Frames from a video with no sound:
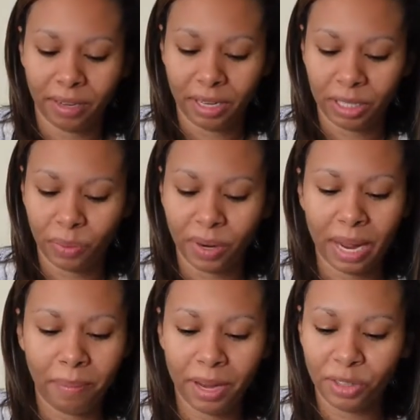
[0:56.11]
So when I
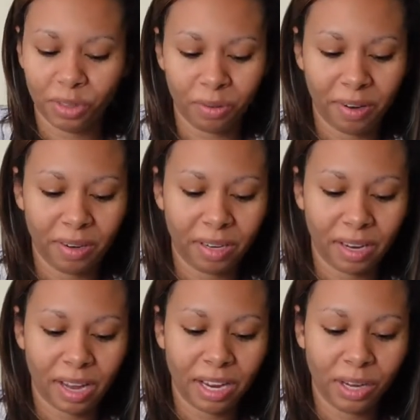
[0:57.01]
measured it,
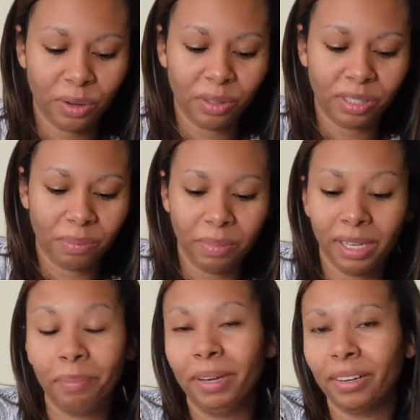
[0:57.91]
I used
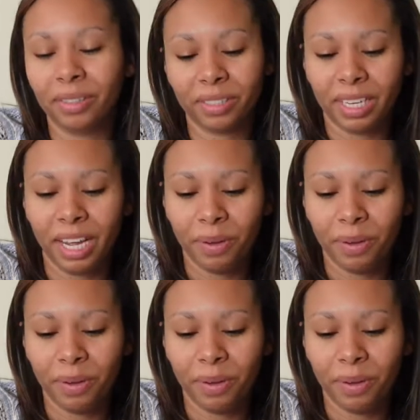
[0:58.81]
millimeters.